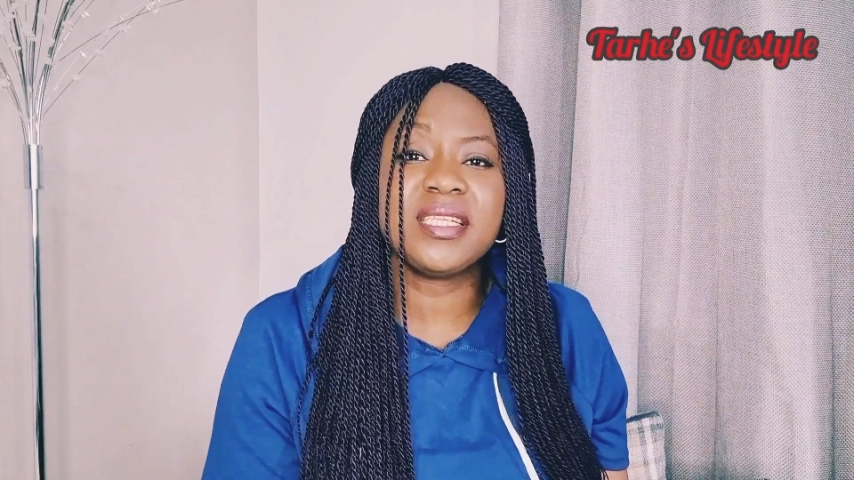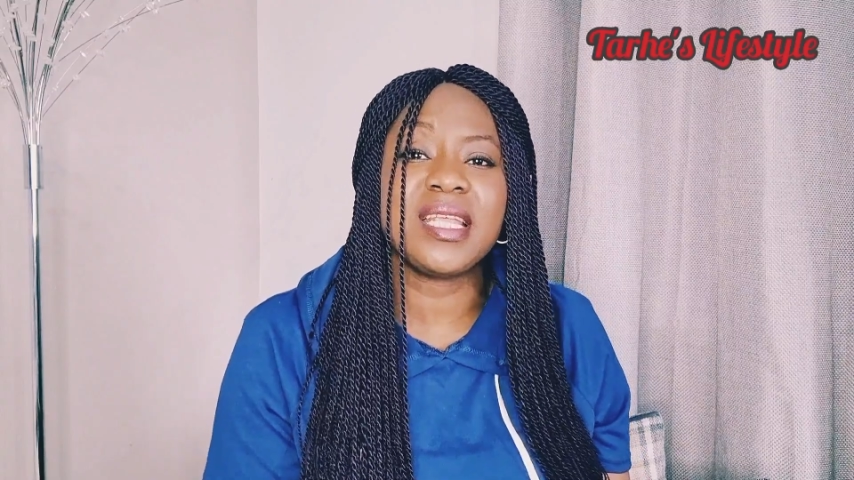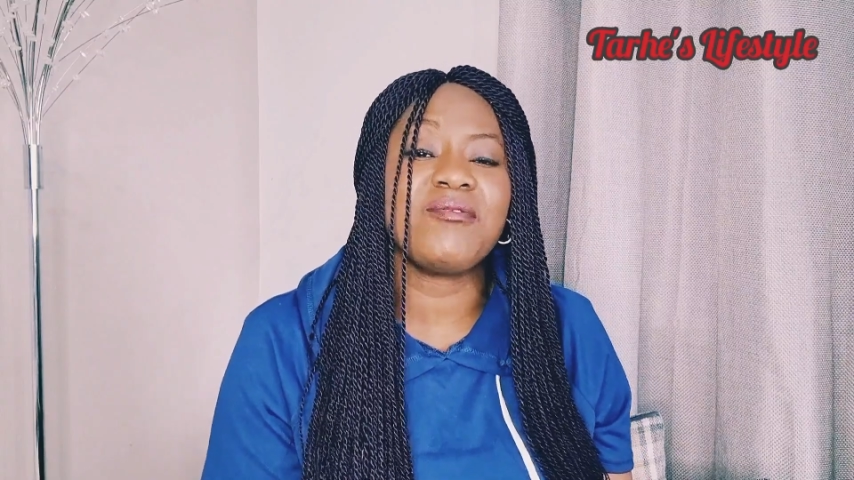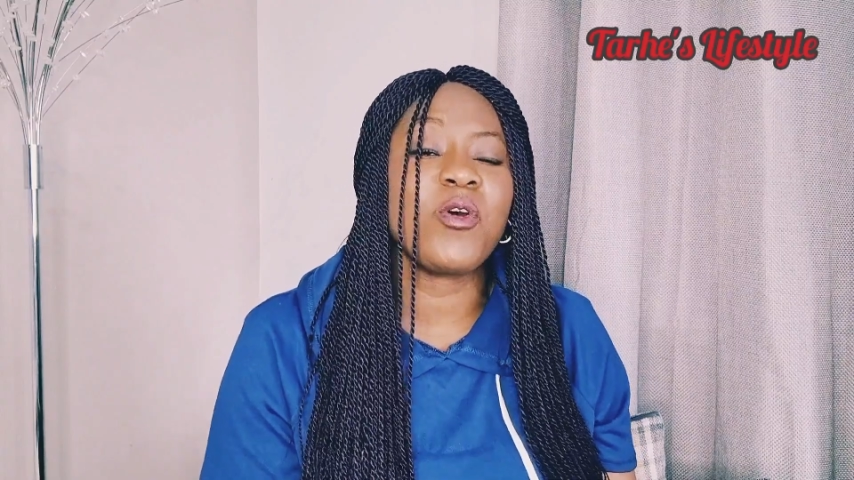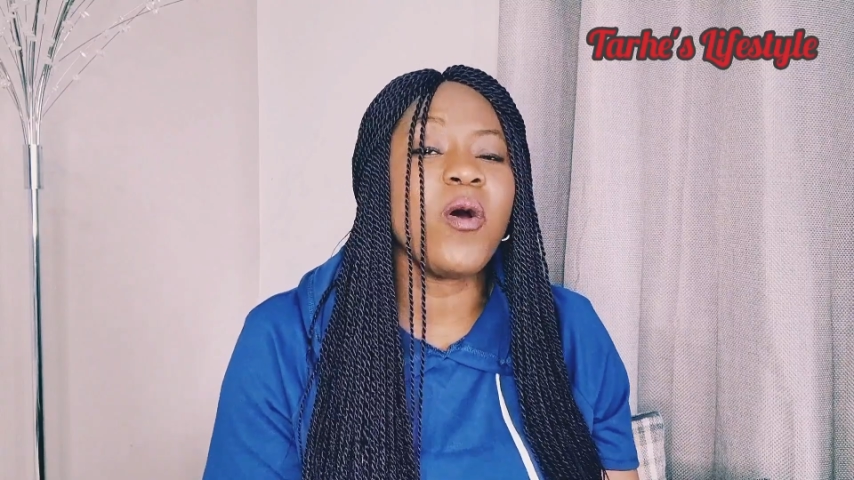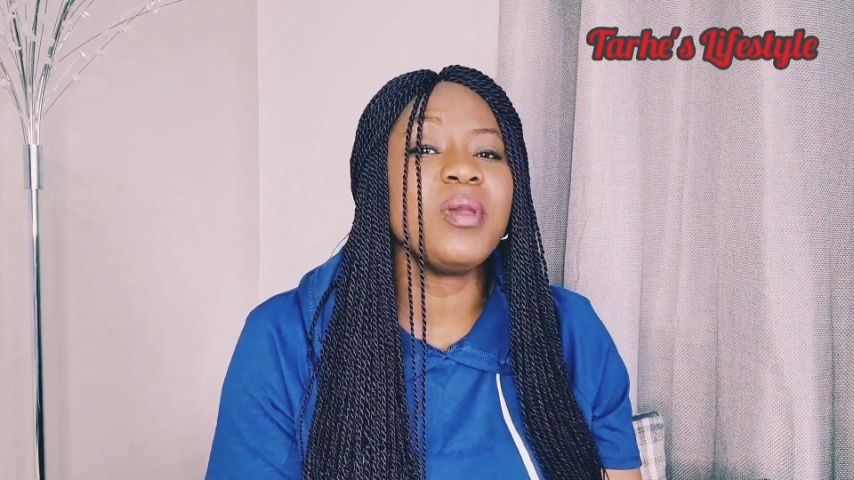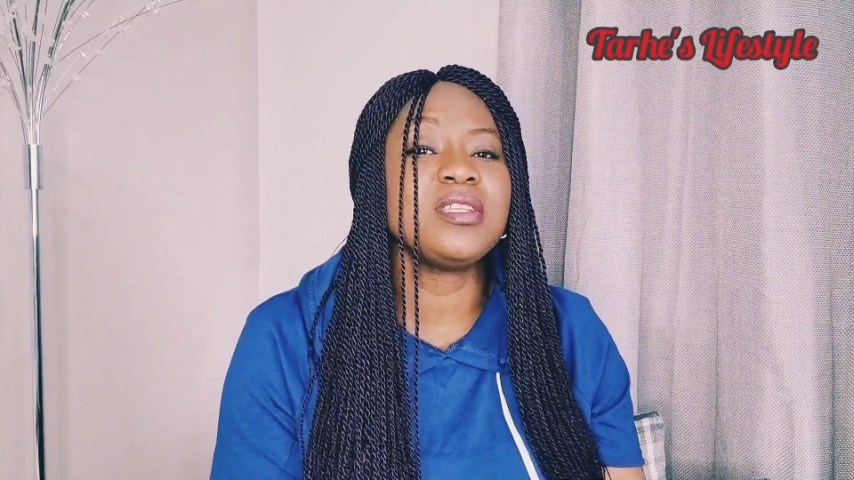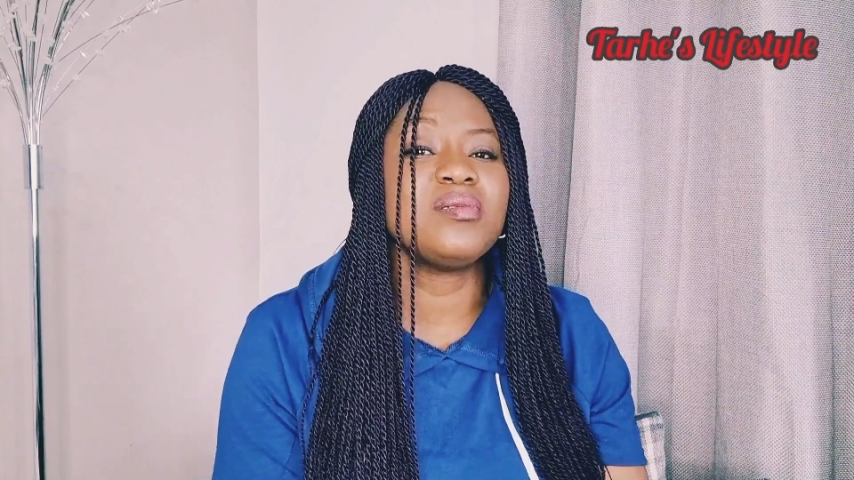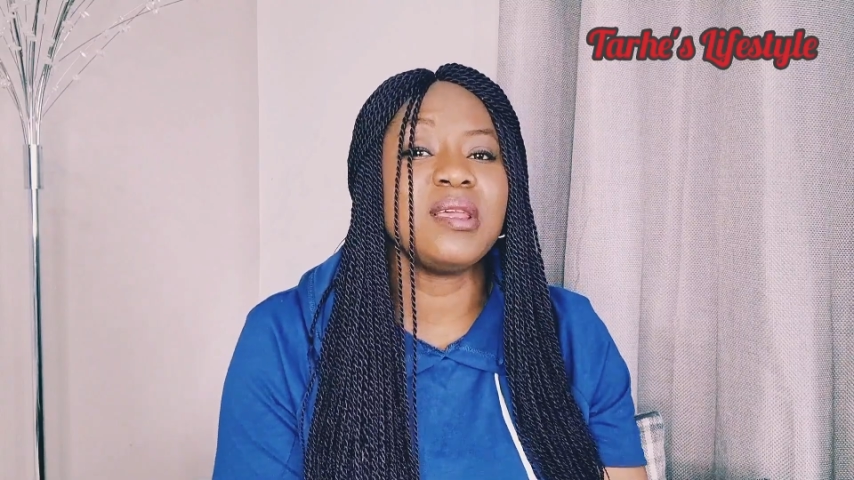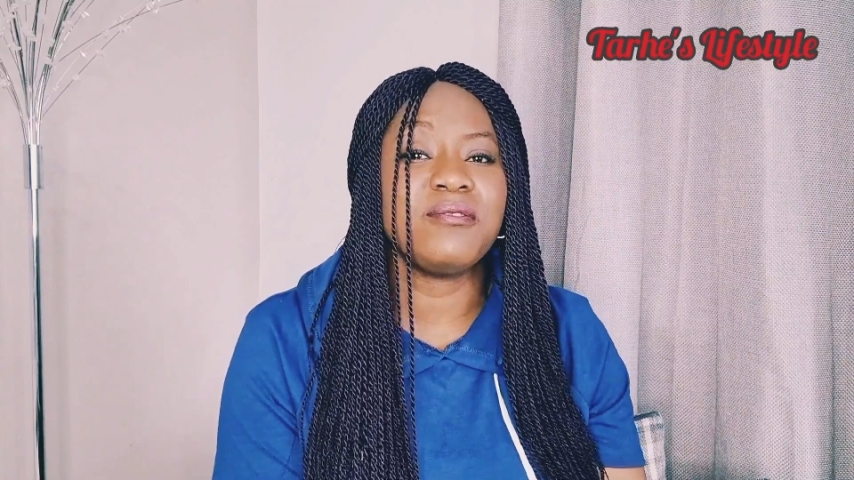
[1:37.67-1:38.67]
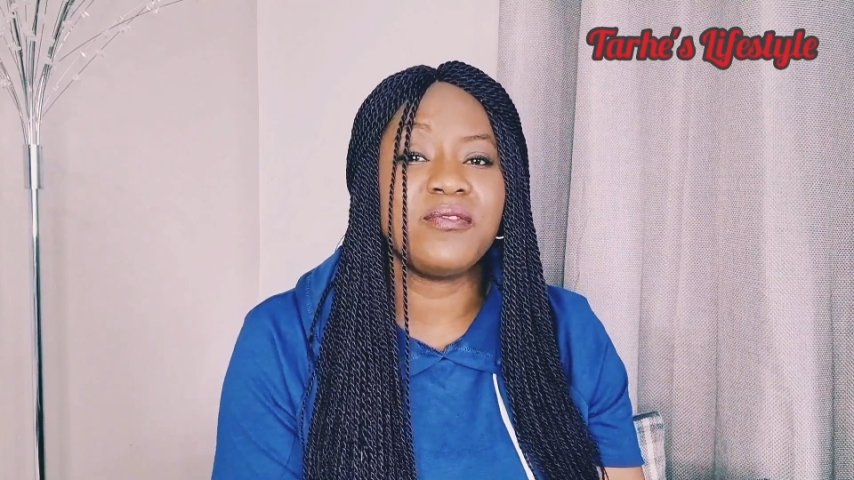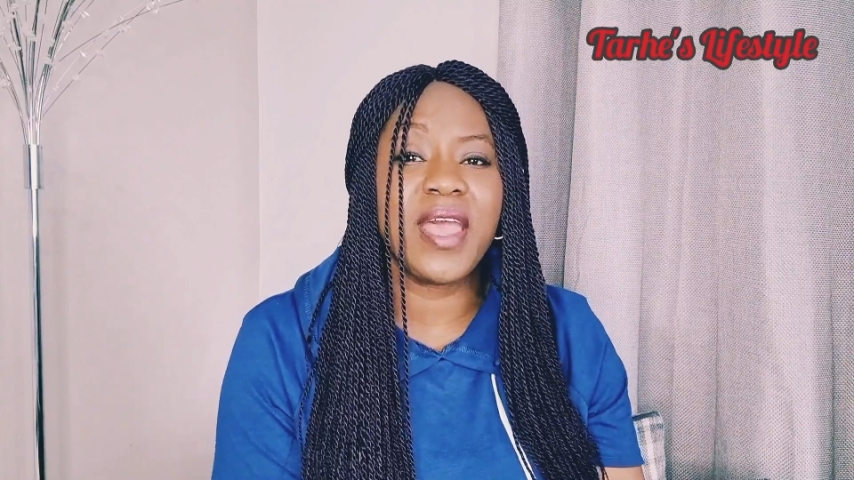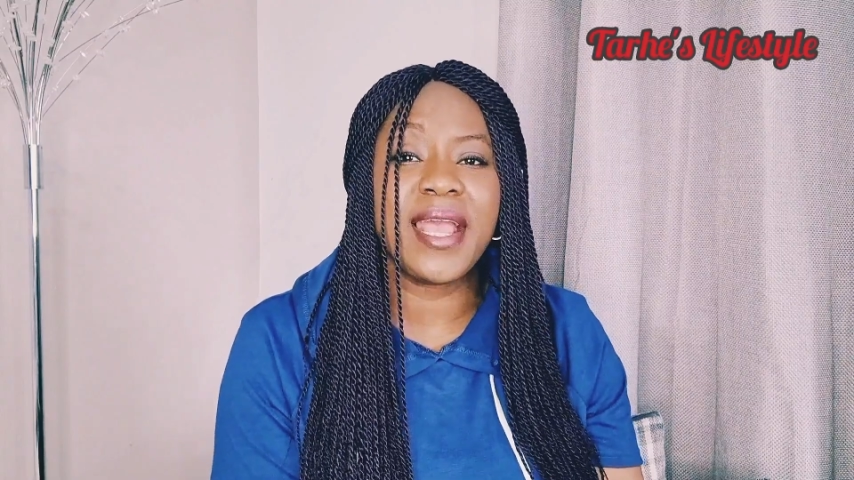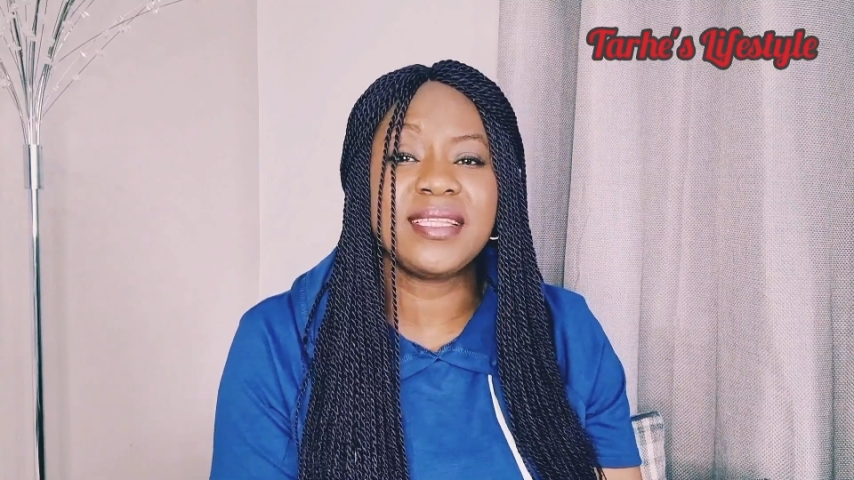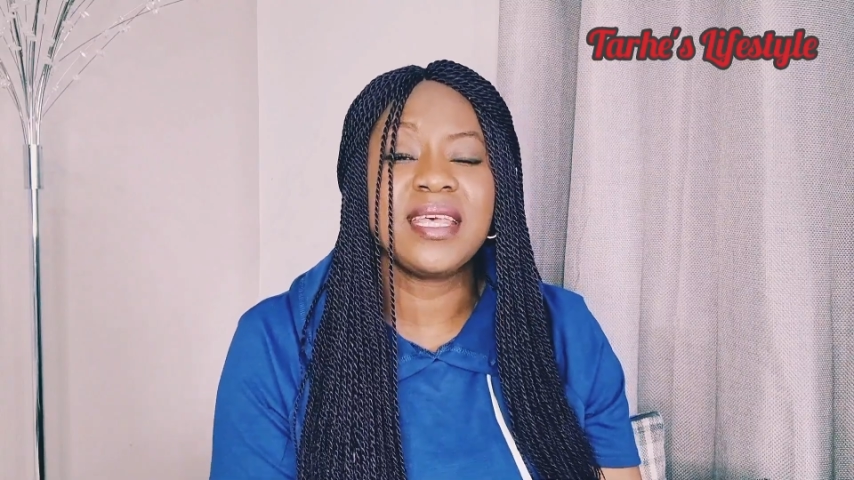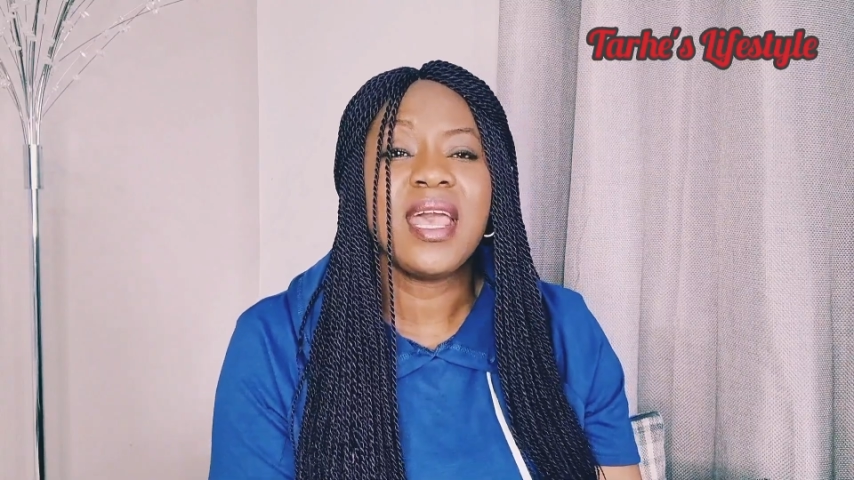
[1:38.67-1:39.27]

that have come into effect